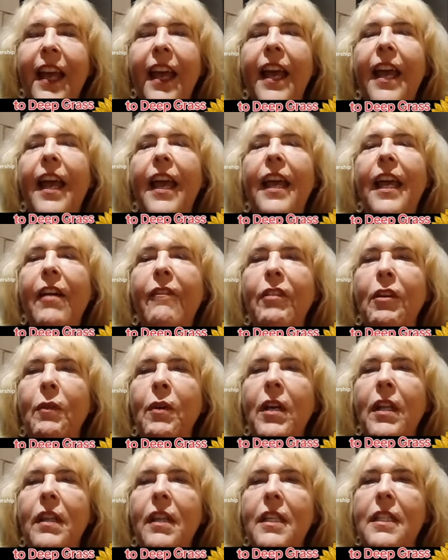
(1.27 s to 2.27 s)
Hey
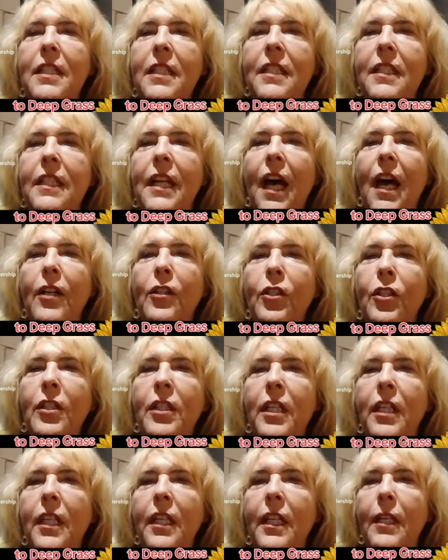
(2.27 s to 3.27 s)
everyone, this is Dr.
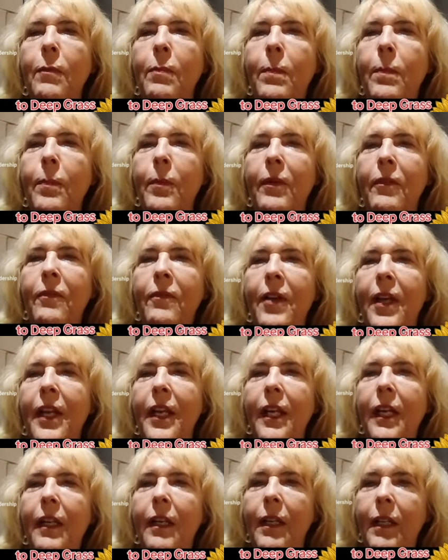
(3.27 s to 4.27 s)
T,
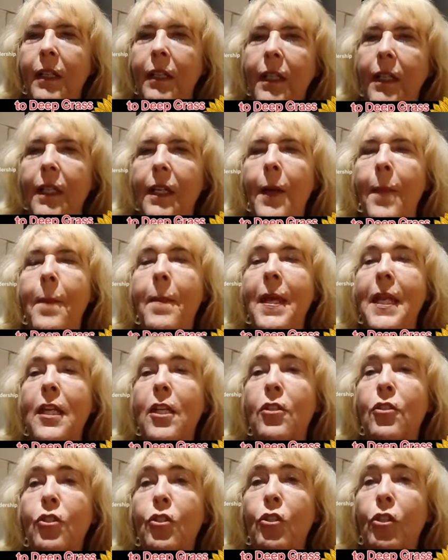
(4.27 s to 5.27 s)
prophetic
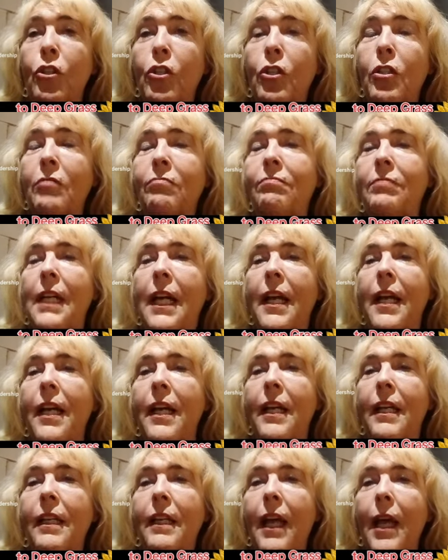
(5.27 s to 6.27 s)
minister
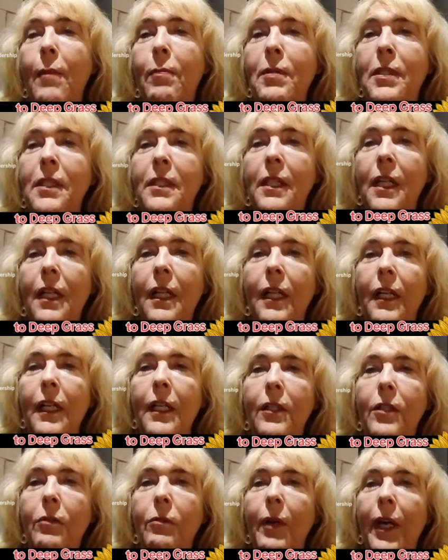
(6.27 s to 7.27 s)
and
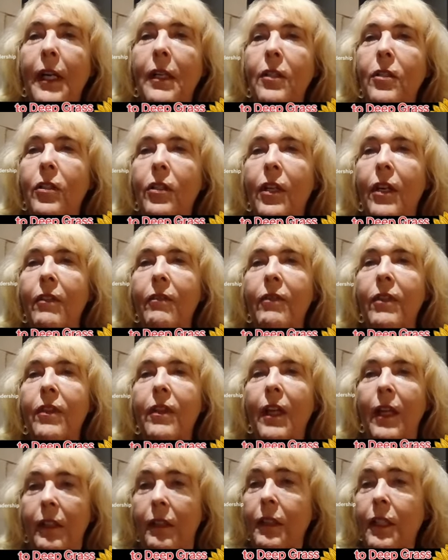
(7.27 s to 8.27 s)
apostolic director of,
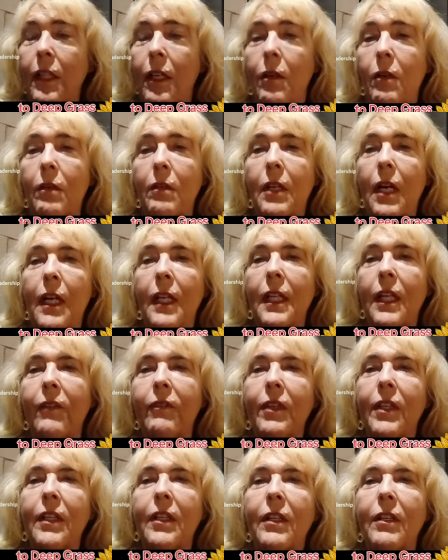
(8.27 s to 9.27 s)

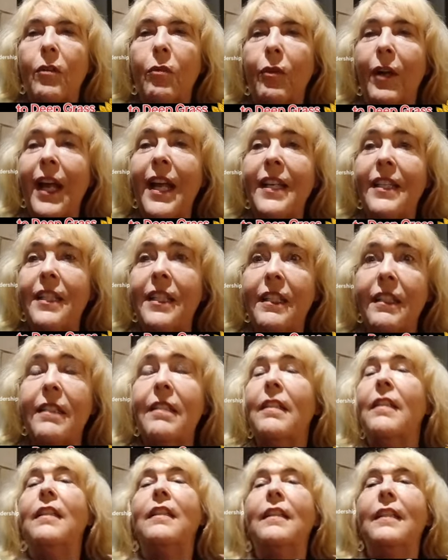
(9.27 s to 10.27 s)
God-given, granted,
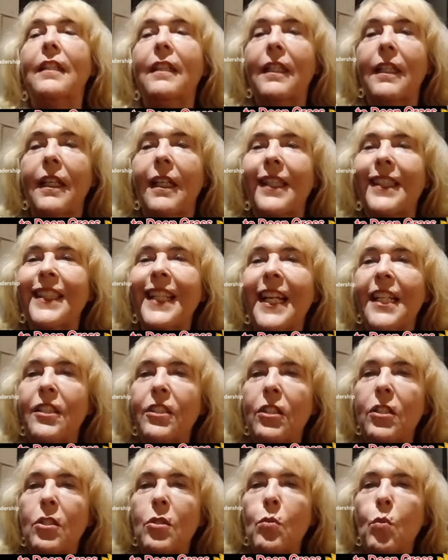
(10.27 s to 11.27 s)

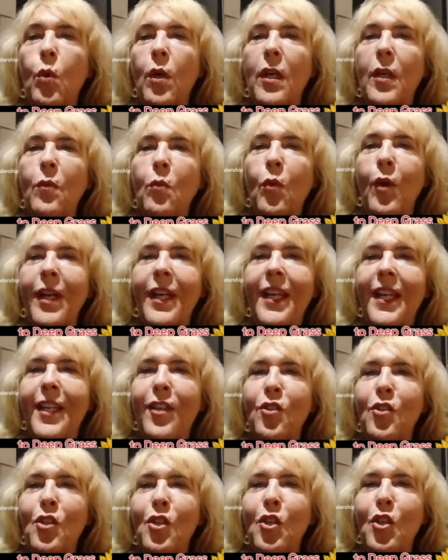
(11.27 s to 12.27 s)
Galatians 1, 1 and
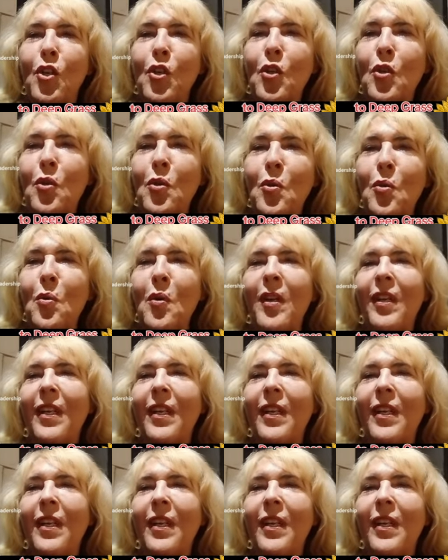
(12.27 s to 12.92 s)
2,